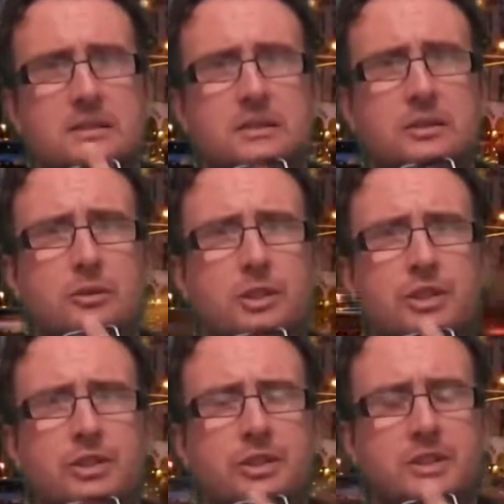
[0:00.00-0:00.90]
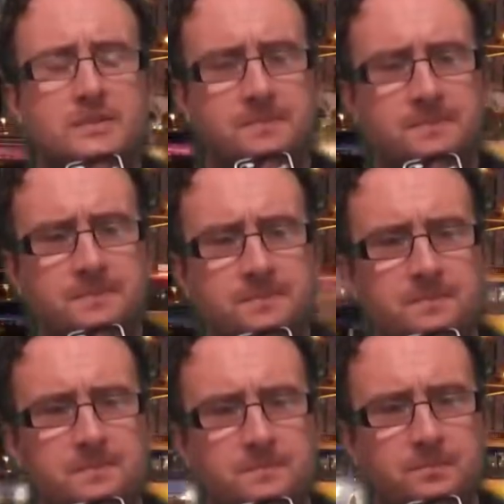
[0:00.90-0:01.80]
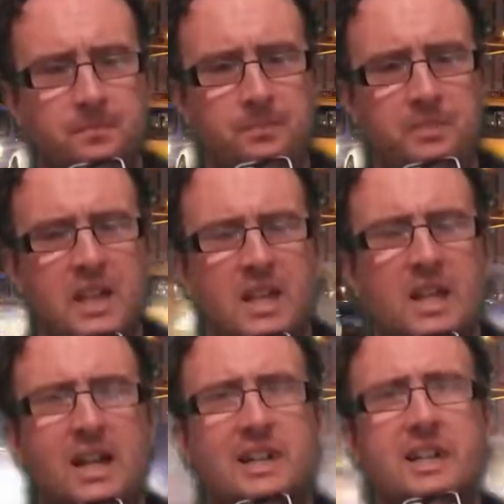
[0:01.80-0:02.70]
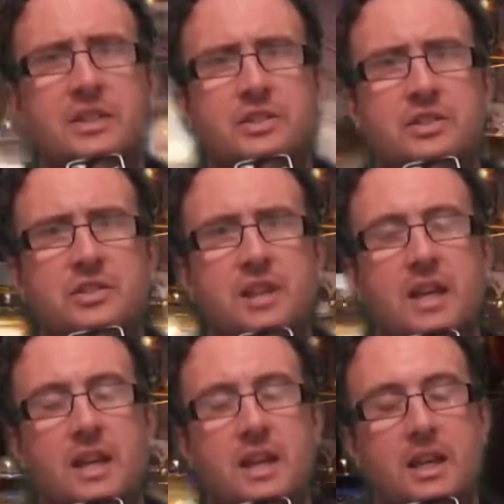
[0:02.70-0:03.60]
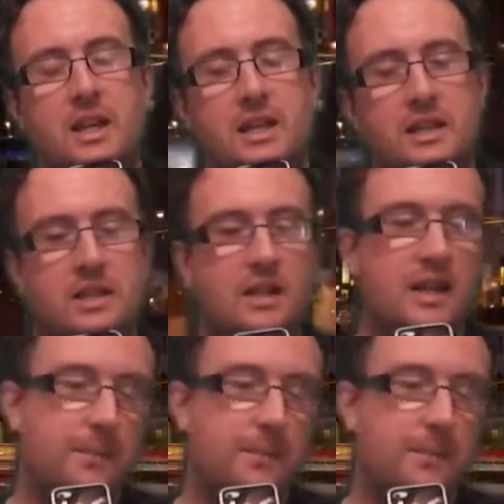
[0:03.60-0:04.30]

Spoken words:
Good question. I'd like to see